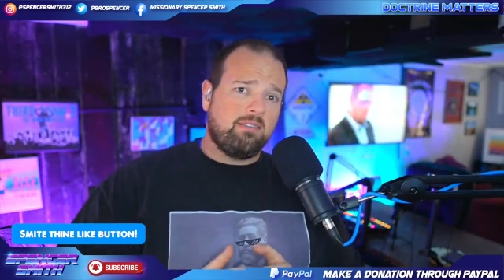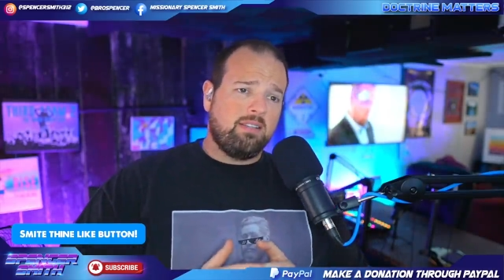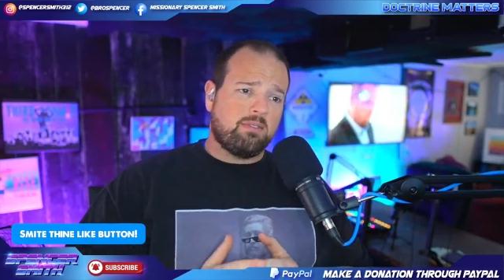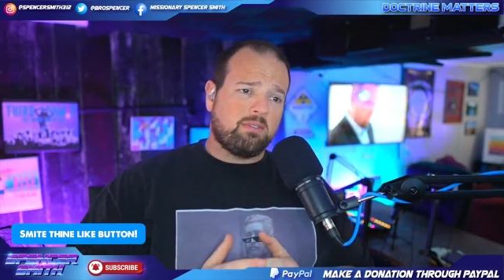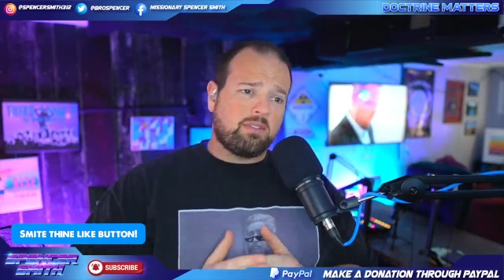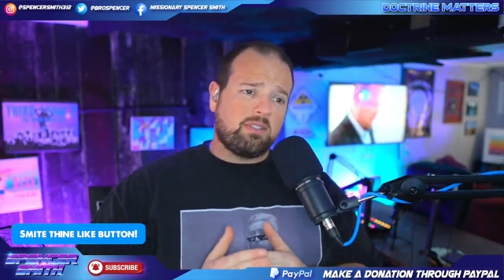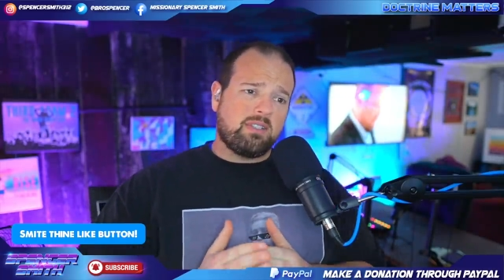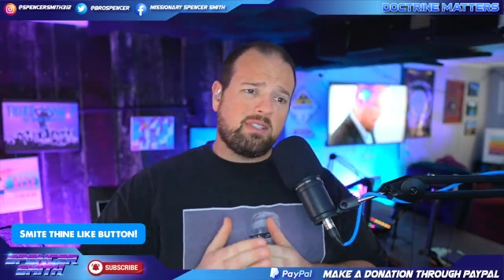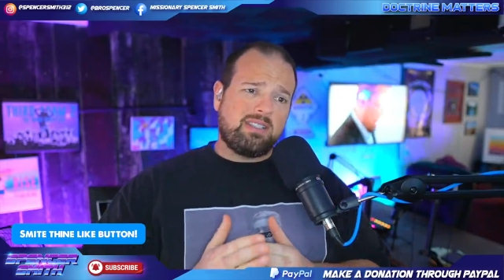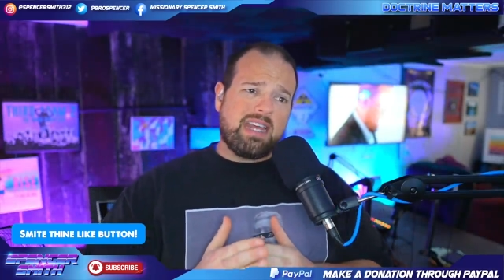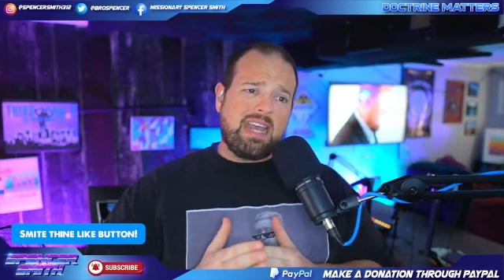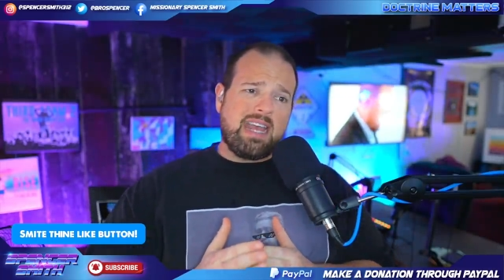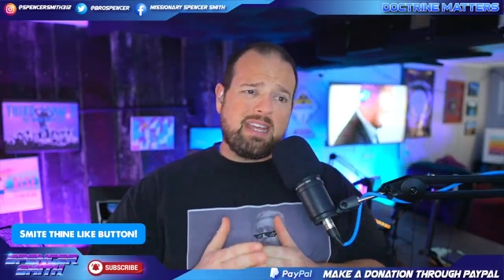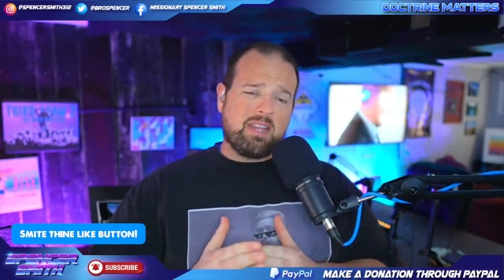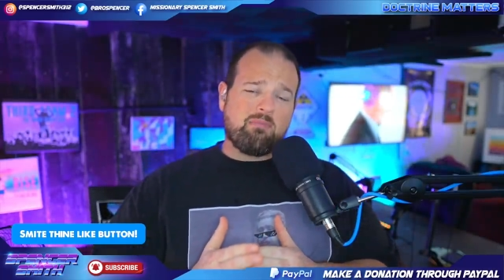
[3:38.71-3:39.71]
you know,
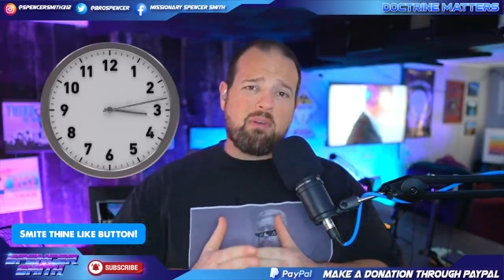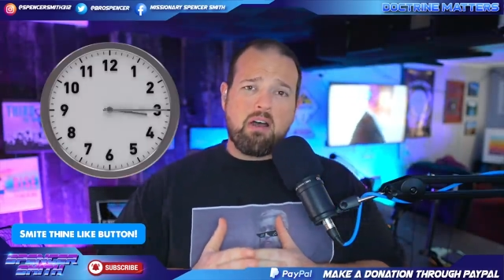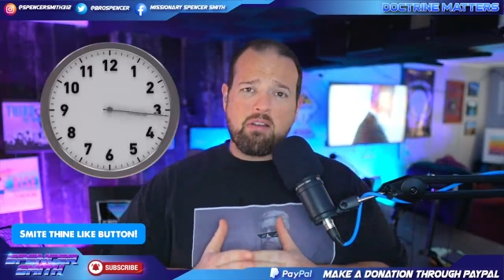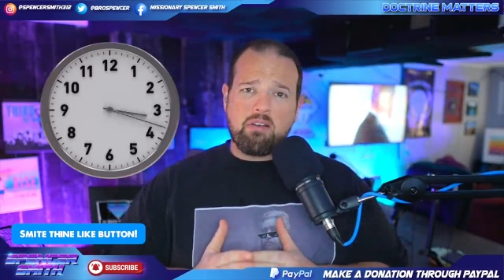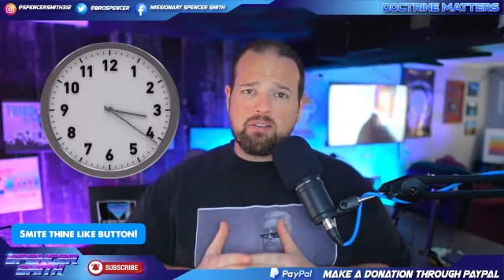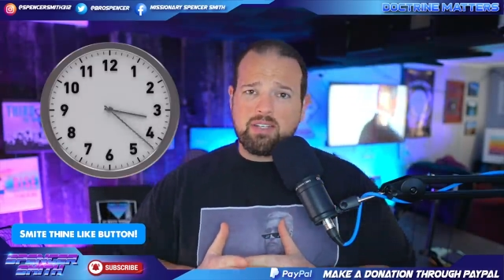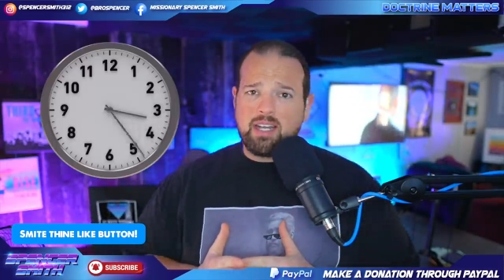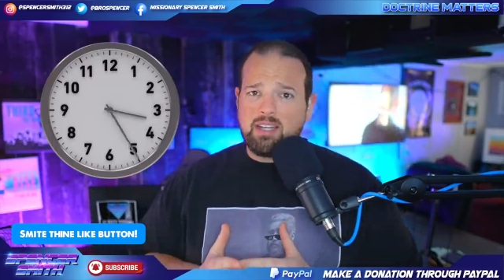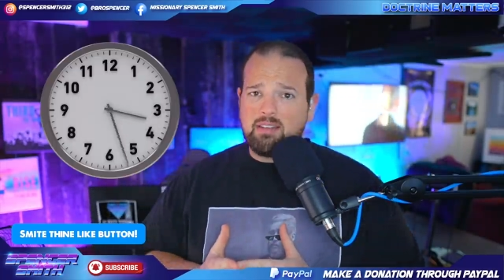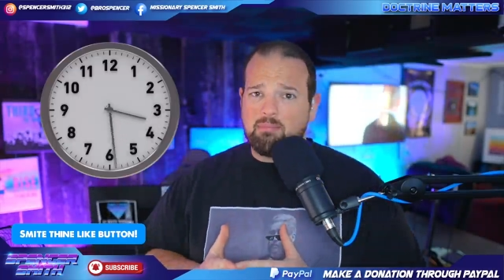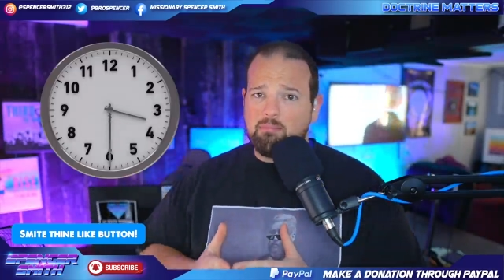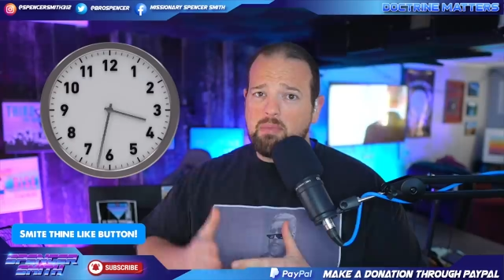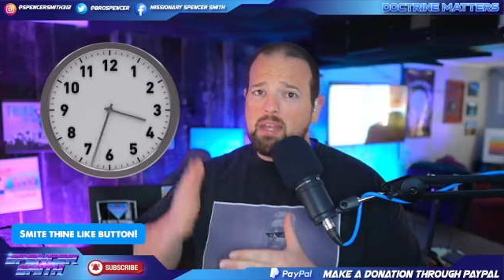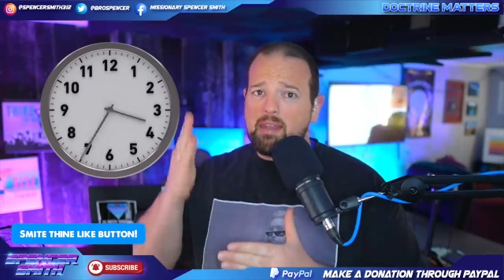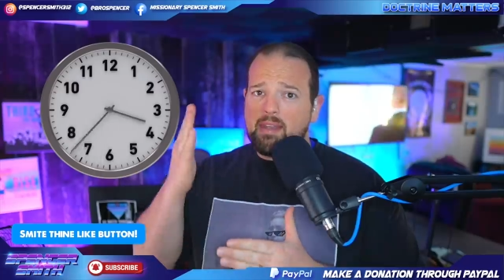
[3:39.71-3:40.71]
today in the modern day,
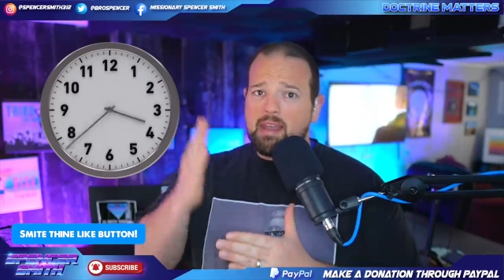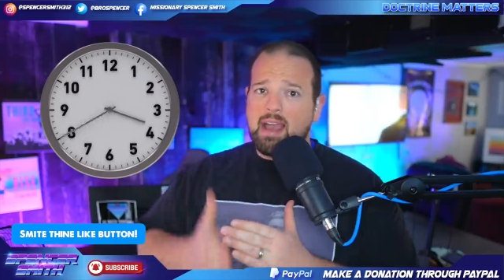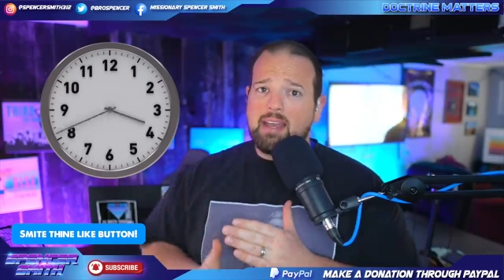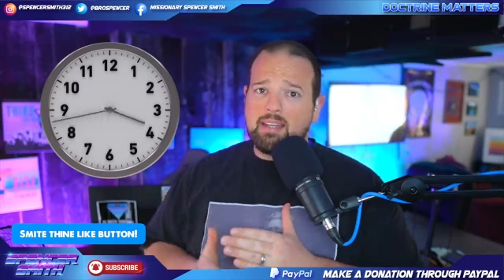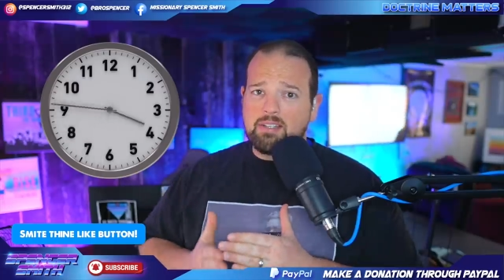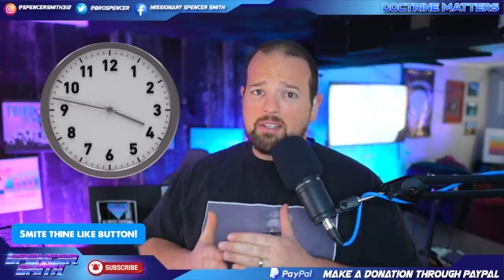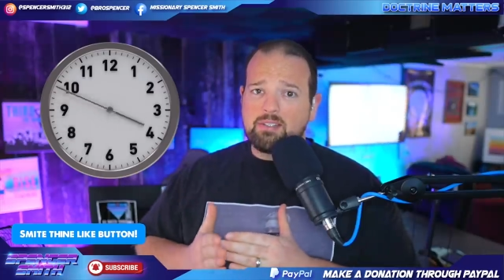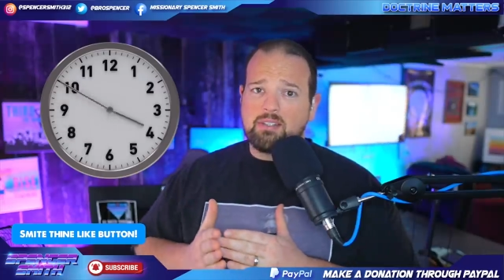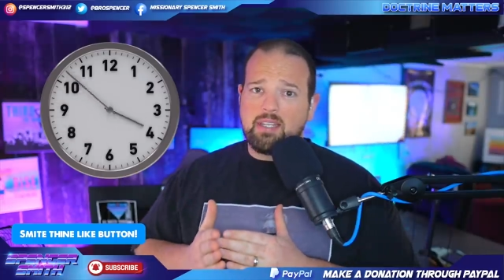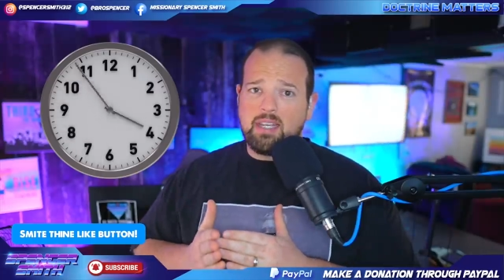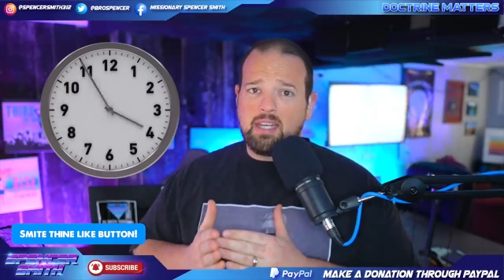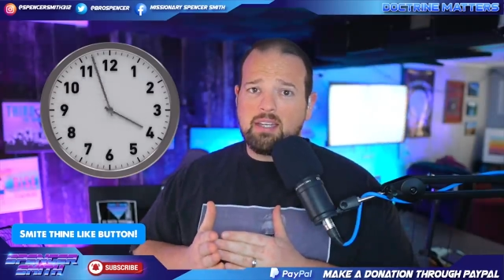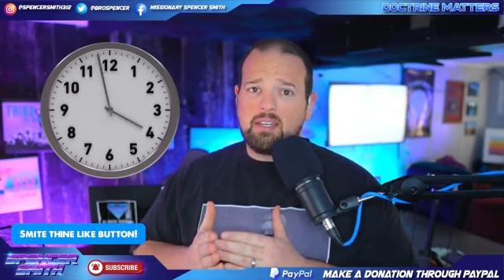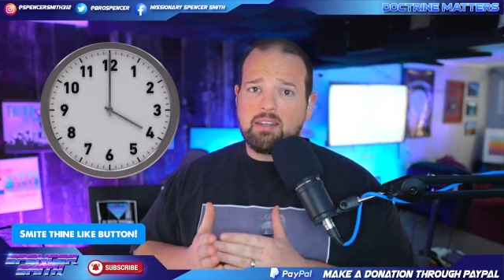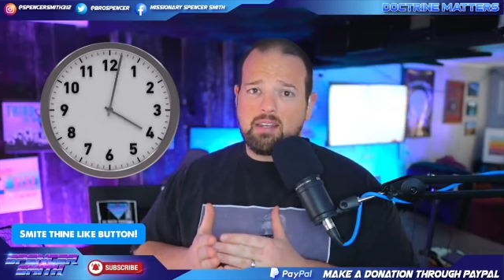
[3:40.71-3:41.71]
midnight is
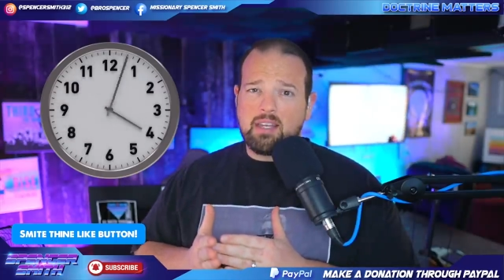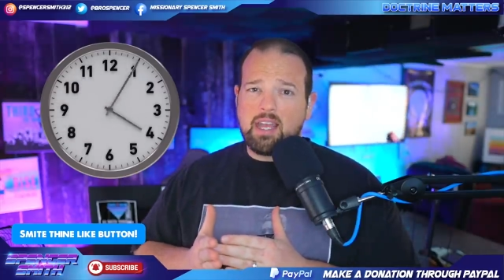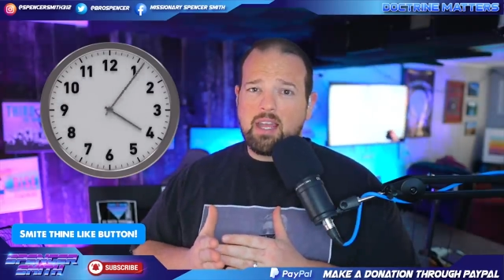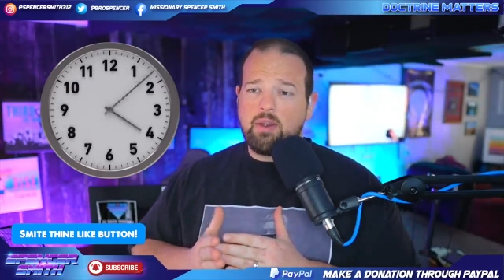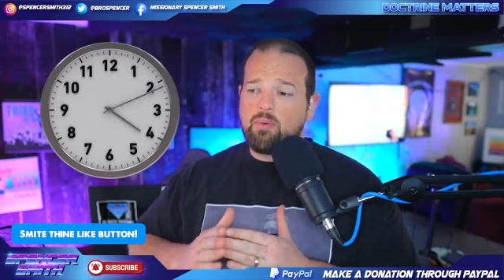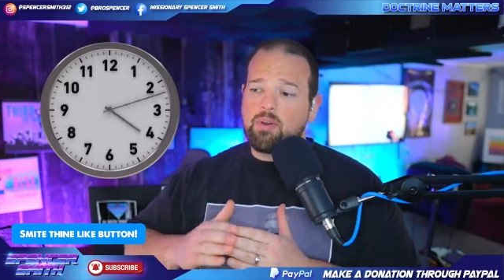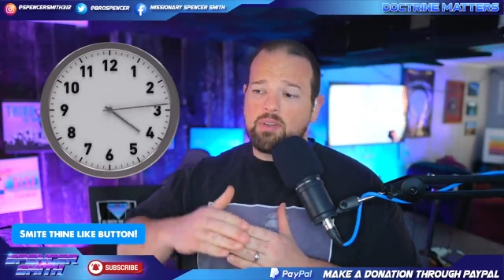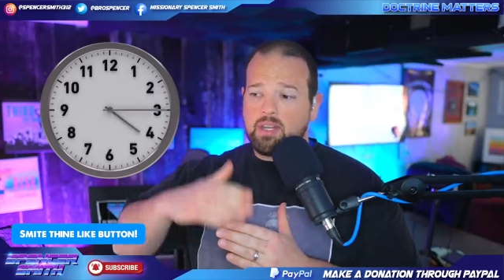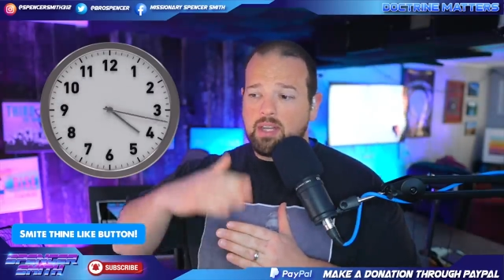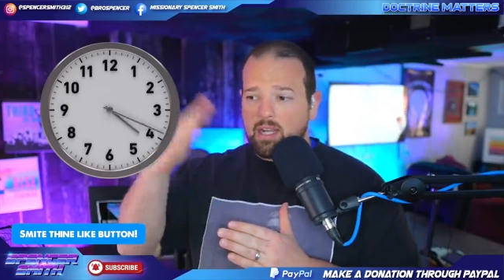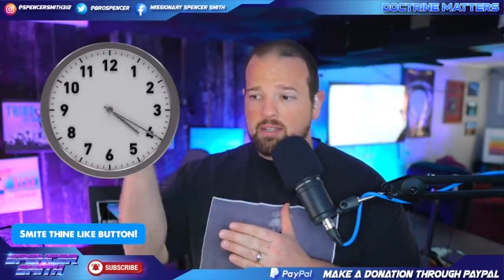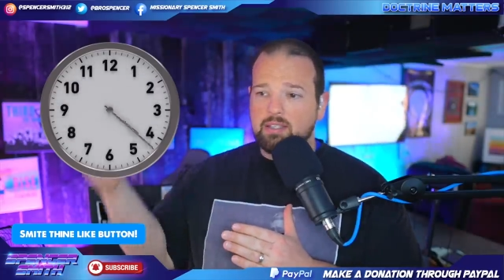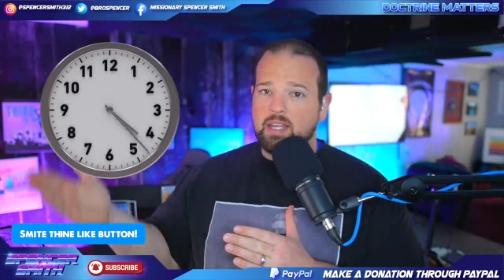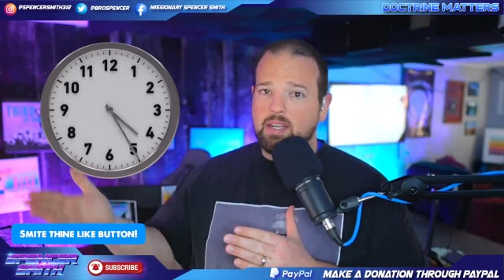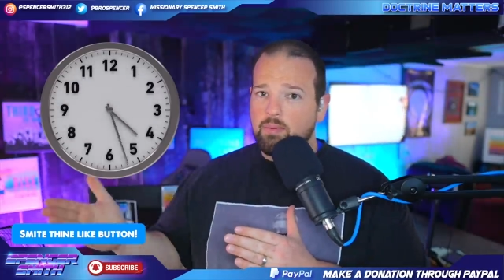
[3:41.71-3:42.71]
the end of the day where the
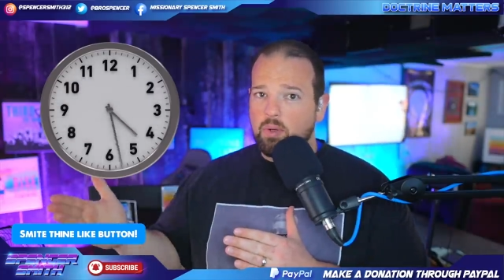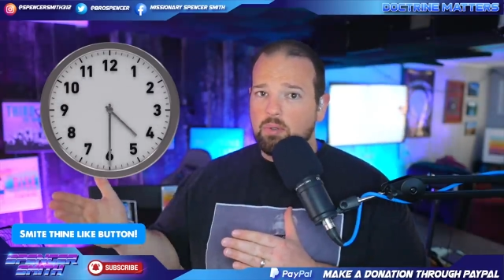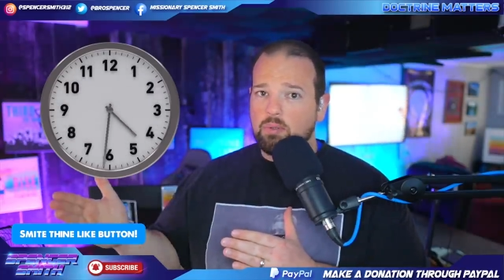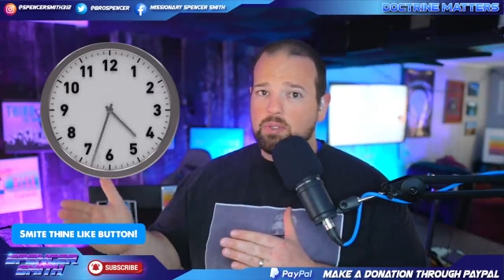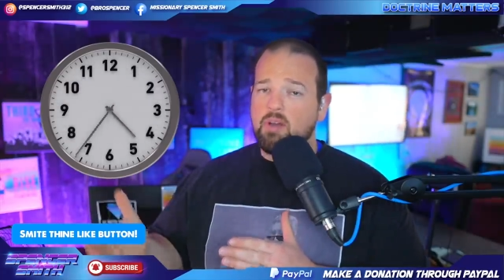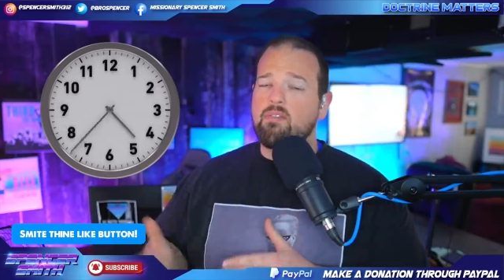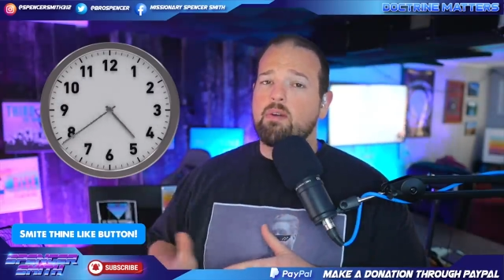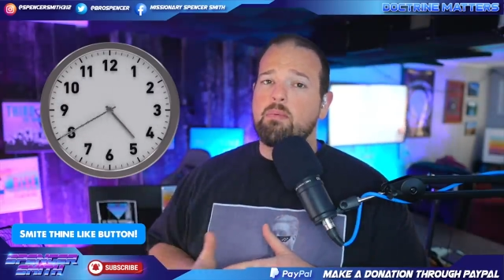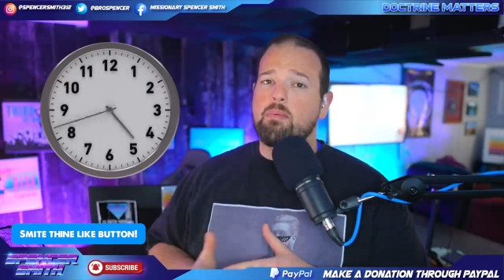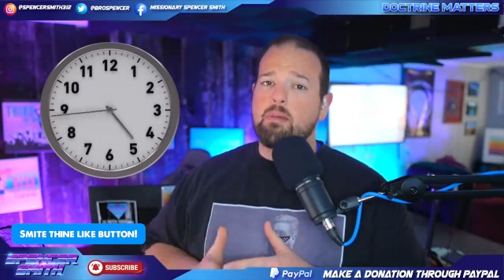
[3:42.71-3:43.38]
next day rolls over,